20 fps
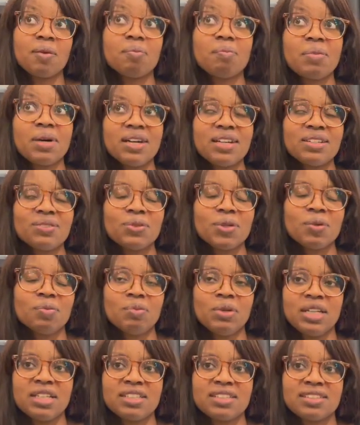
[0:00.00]
but what
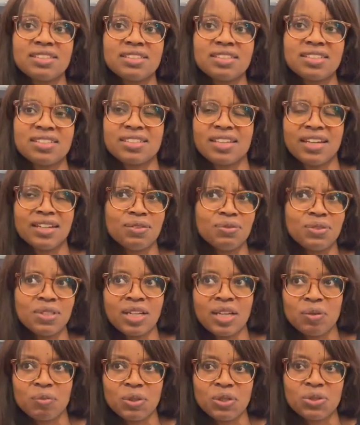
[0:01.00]
makes this kind of
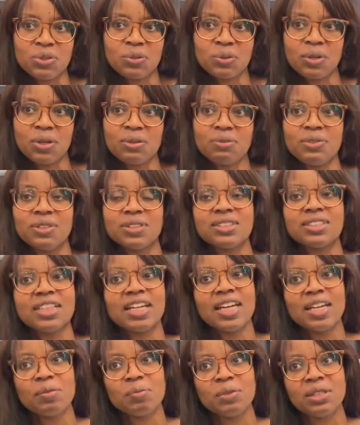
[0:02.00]
timeless story feel
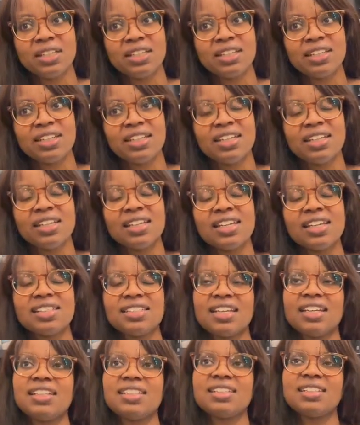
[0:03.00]
timely is
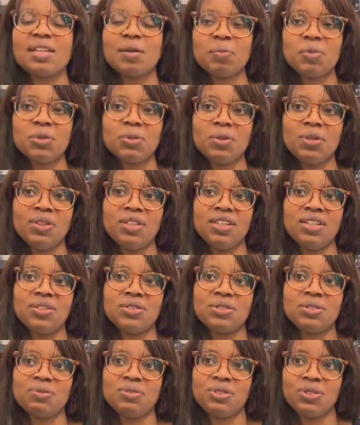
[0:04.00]
that it's set between the
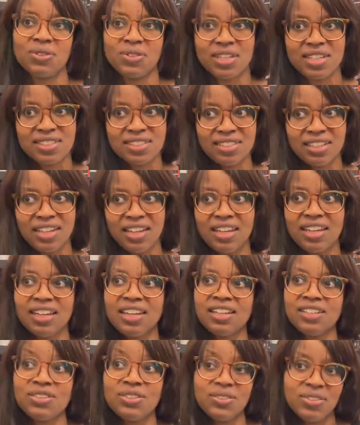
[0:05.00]
years of 2008
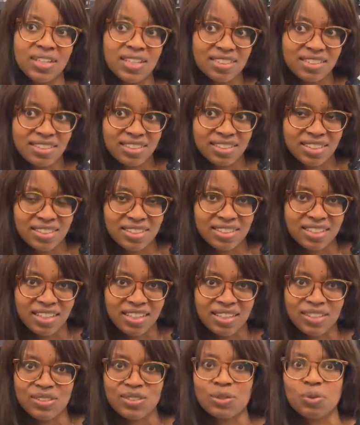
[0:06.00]
and
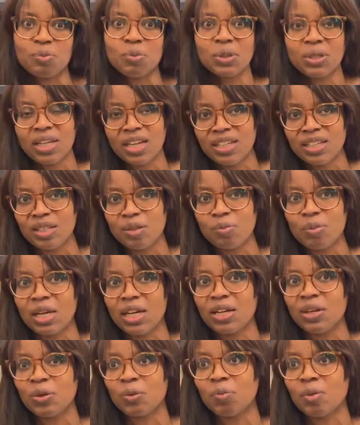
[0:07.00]
2016, so bookended
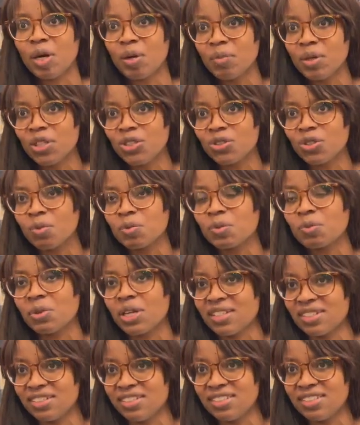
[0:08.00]
by Obama and Trump's
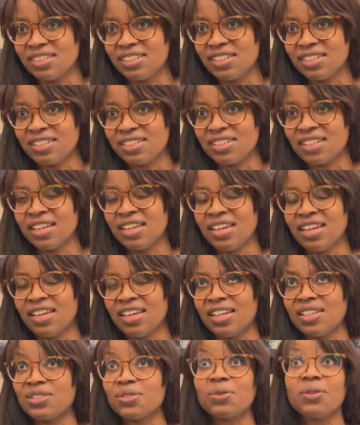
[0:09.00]
presidencies.
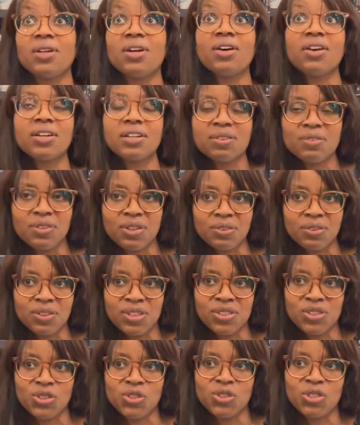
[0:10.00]
And so the arc of their
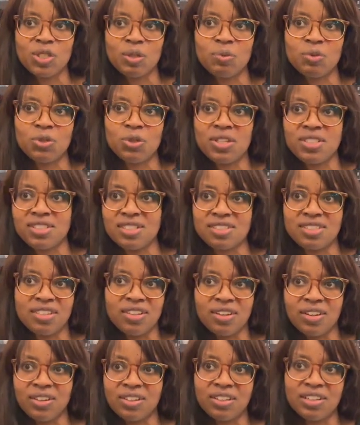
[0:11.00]
relationship traces the
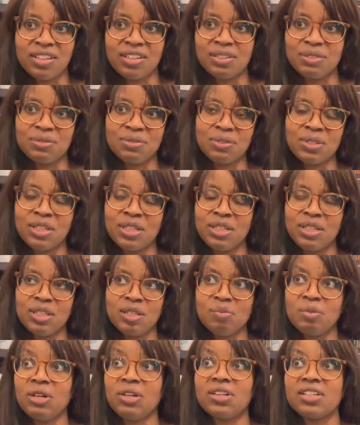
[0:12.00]
arc of
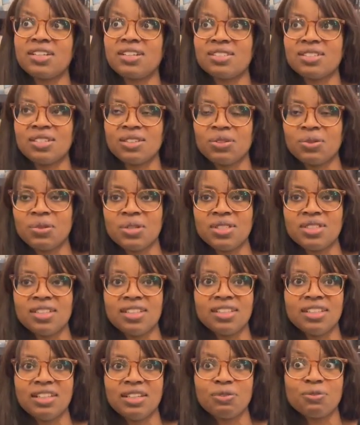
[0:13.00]
America's
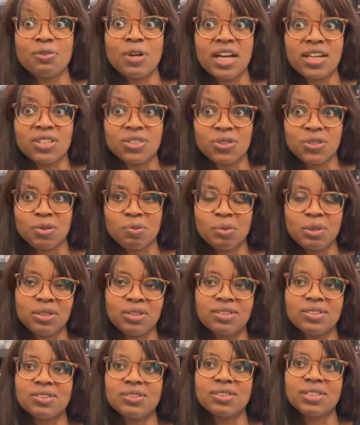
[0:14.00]
increasingly fractured
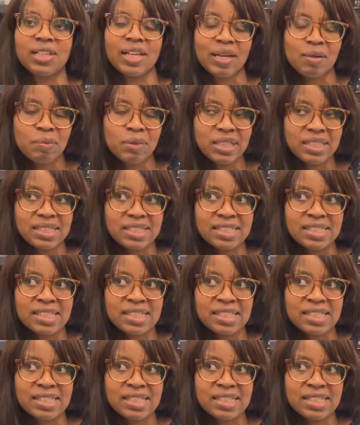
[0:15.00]
political climate.